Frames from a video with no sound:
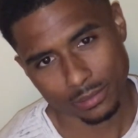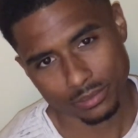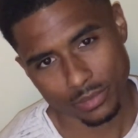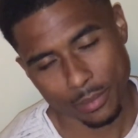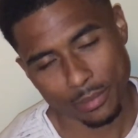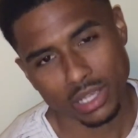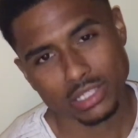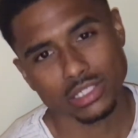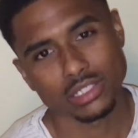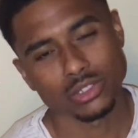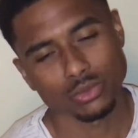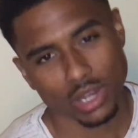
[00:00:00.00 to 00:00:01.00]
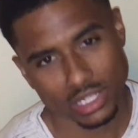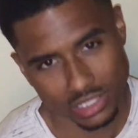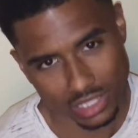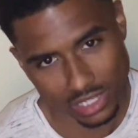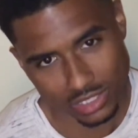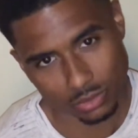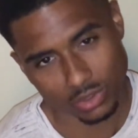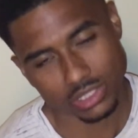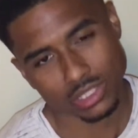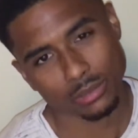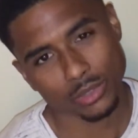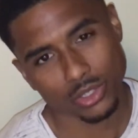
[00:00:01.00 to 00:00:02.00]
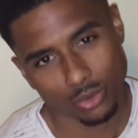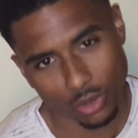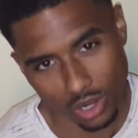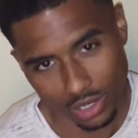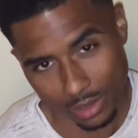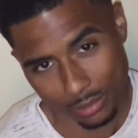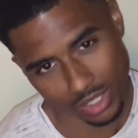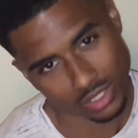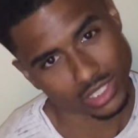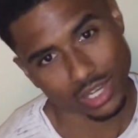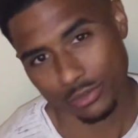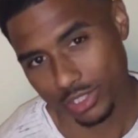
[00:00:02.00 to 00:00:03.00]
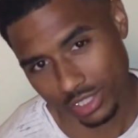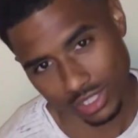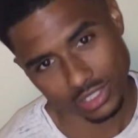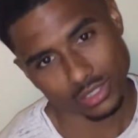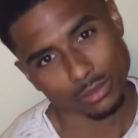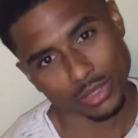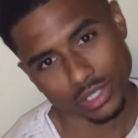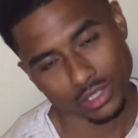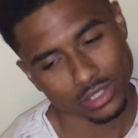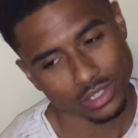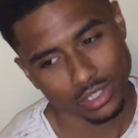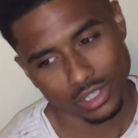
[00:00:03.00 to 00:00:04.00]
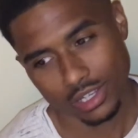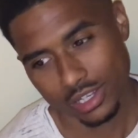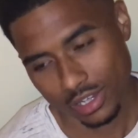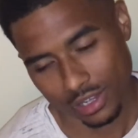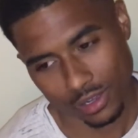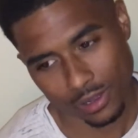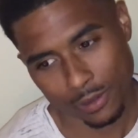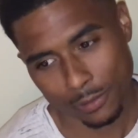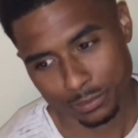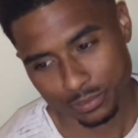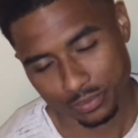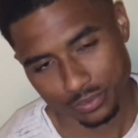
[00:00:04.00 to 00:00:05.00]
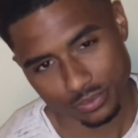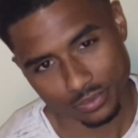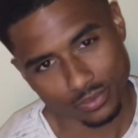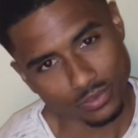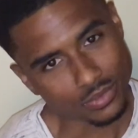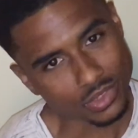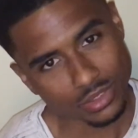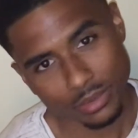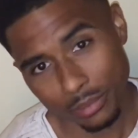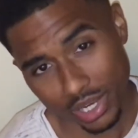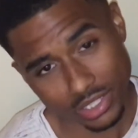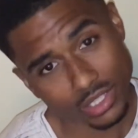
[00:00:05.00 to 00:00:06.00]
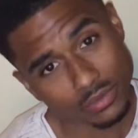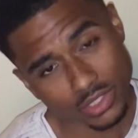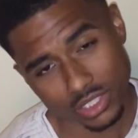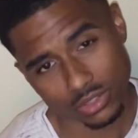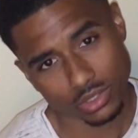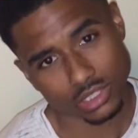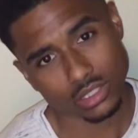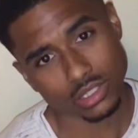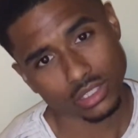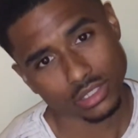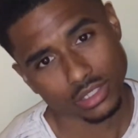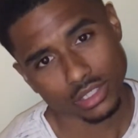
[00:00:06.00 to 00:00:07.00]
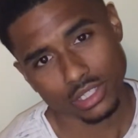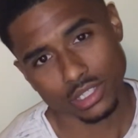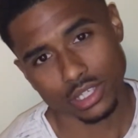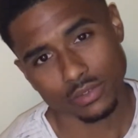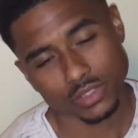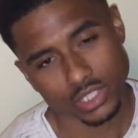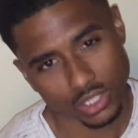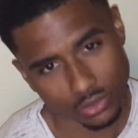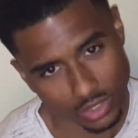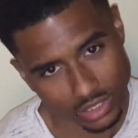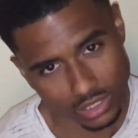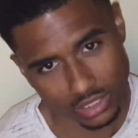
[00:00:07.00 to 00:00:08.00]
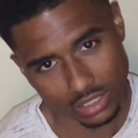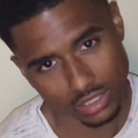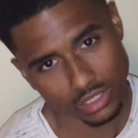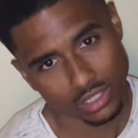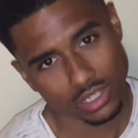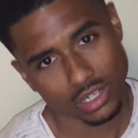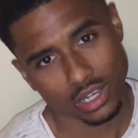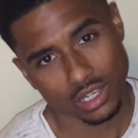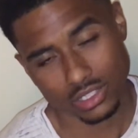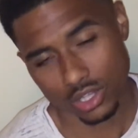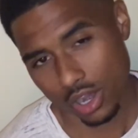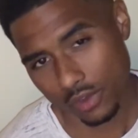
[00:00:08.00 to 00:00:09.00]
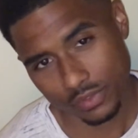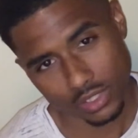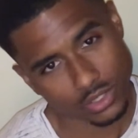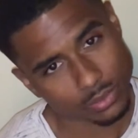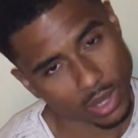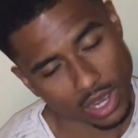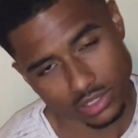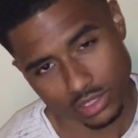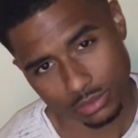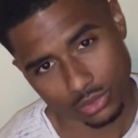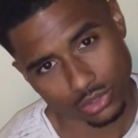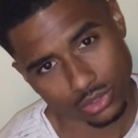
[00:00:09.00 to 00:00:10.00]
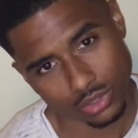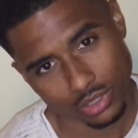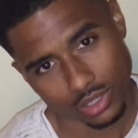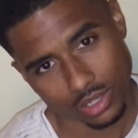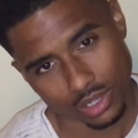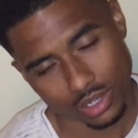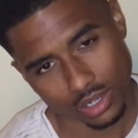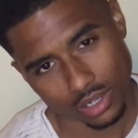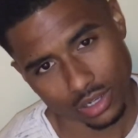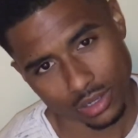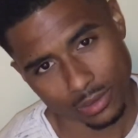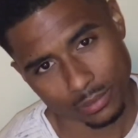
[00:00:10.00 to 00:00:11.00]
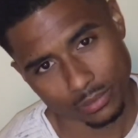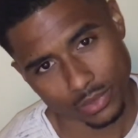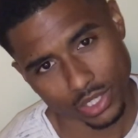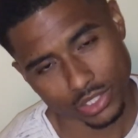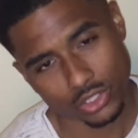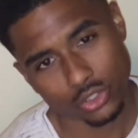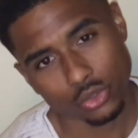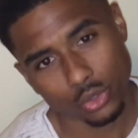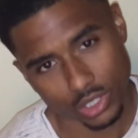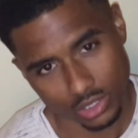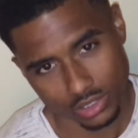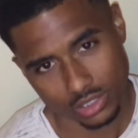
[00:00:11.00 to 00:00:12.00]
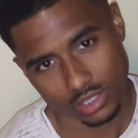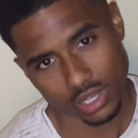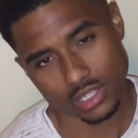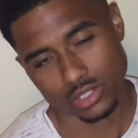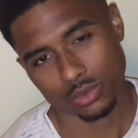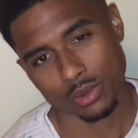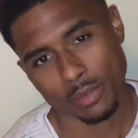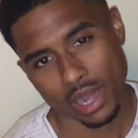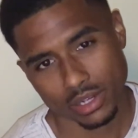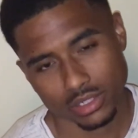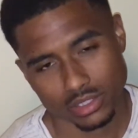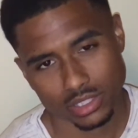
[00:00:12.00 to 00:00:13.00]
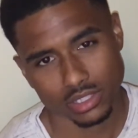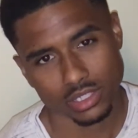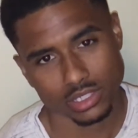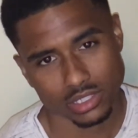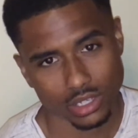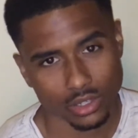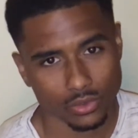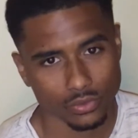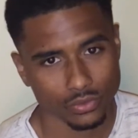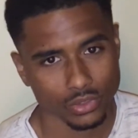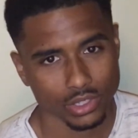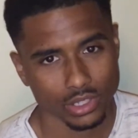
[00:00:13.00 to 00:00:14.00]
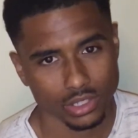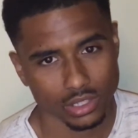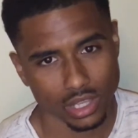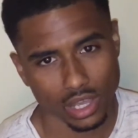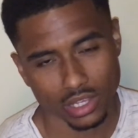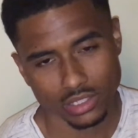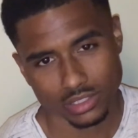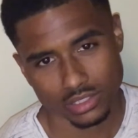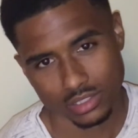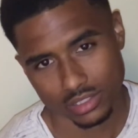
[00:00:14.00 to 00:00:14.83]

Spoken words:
my message resonates with some of you all. That means everything to me. Um, but give generously. Give generously as often as possible, and do it as a reminder to yourself that